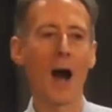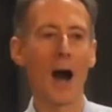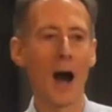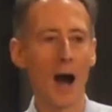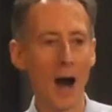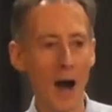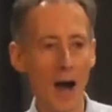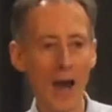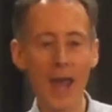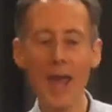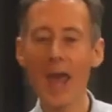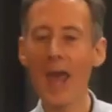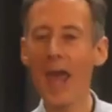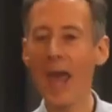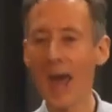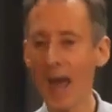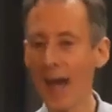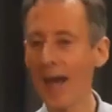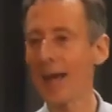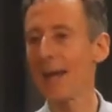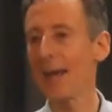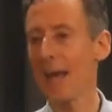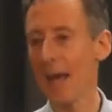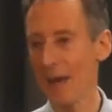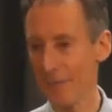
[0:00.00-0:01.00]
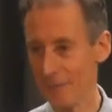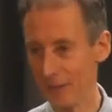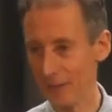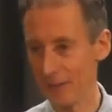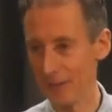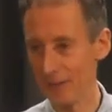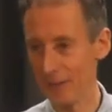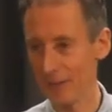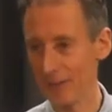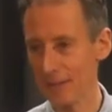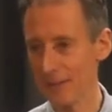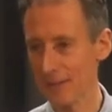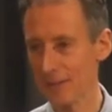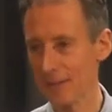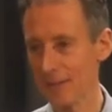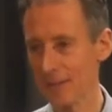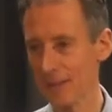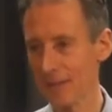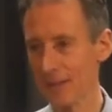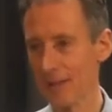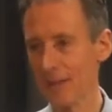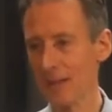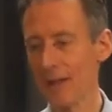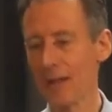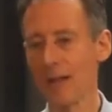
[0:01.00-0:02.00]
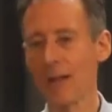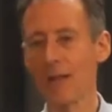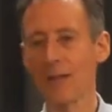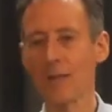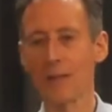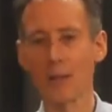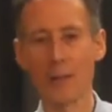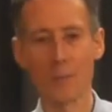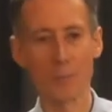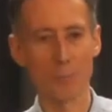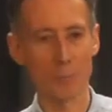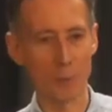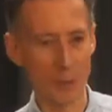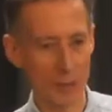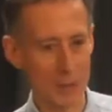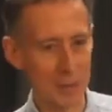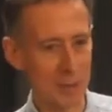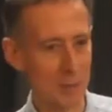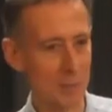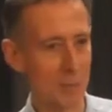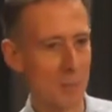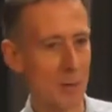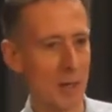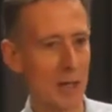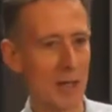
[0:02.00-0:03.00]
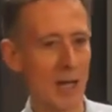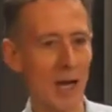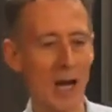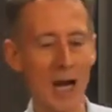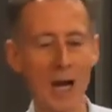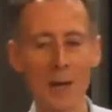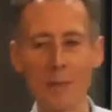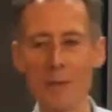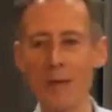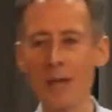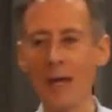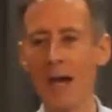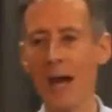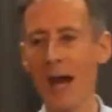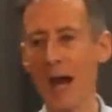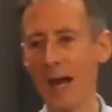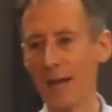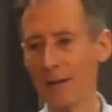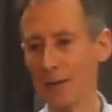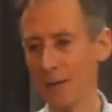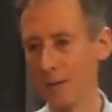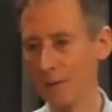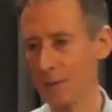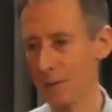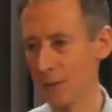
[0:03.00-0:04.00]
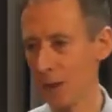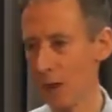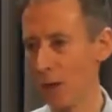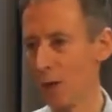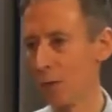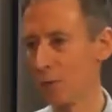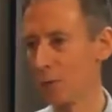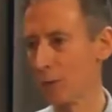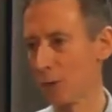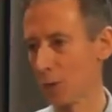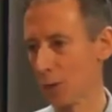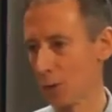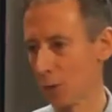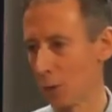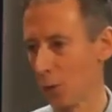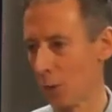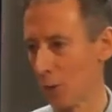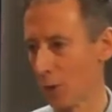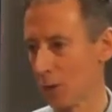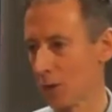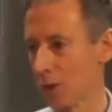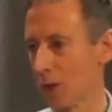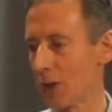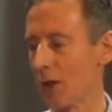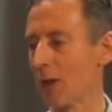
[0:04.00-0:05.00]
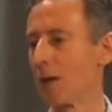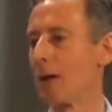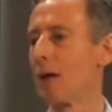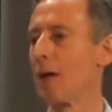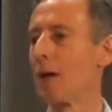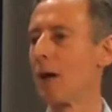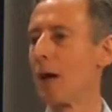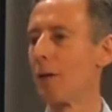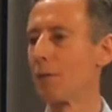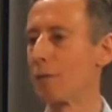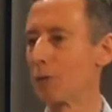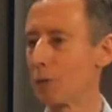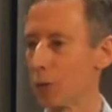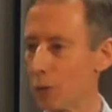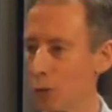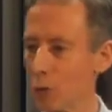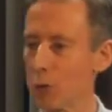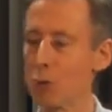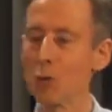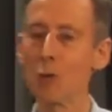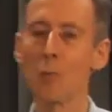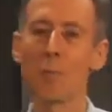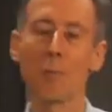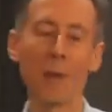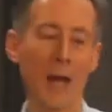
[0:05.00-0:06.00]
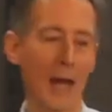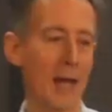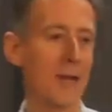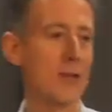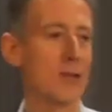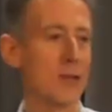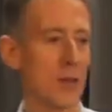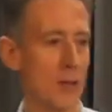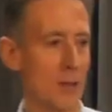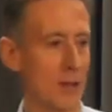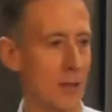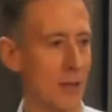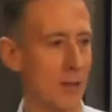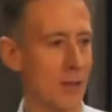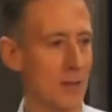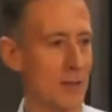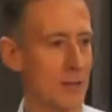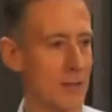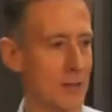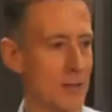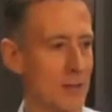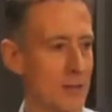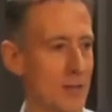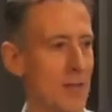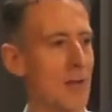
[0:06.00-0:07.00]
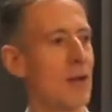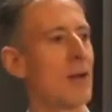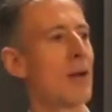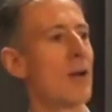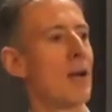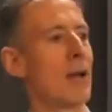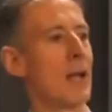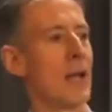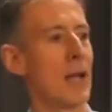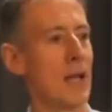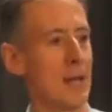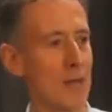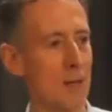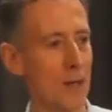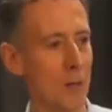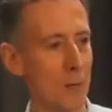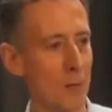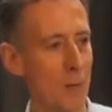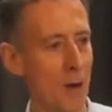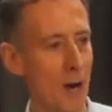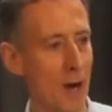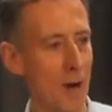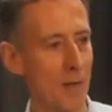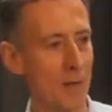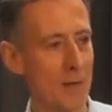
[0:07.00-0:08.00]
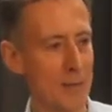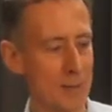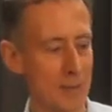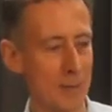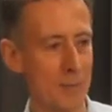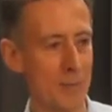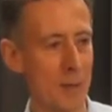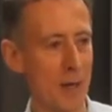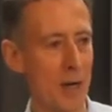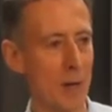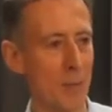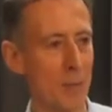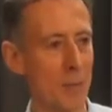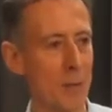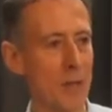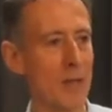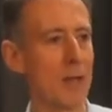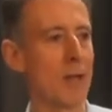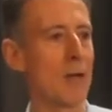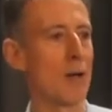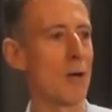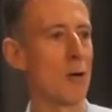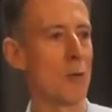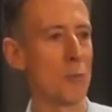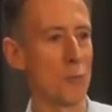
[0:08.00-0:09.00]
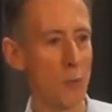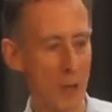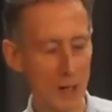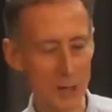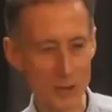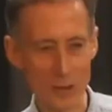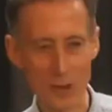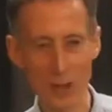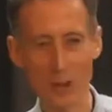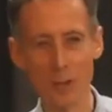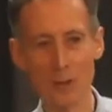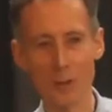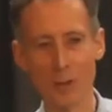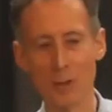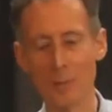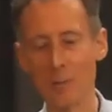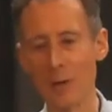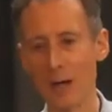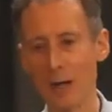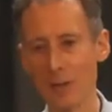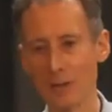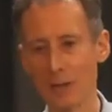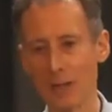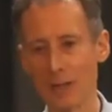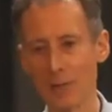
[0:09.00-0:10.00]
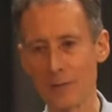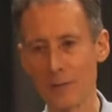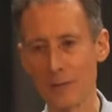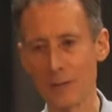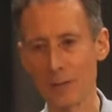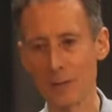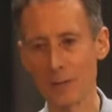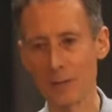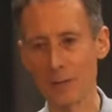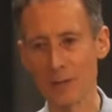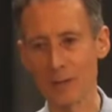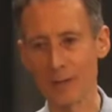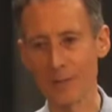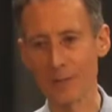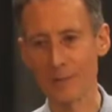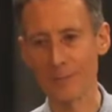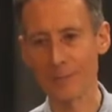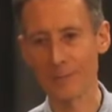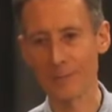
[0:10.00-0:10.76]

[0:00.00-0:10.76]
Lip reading: I had evidence that President Mugabe had condoned the torture of 2 black journalists in Harare, Zimbabwe, Raychoto and Mark Chavaduka.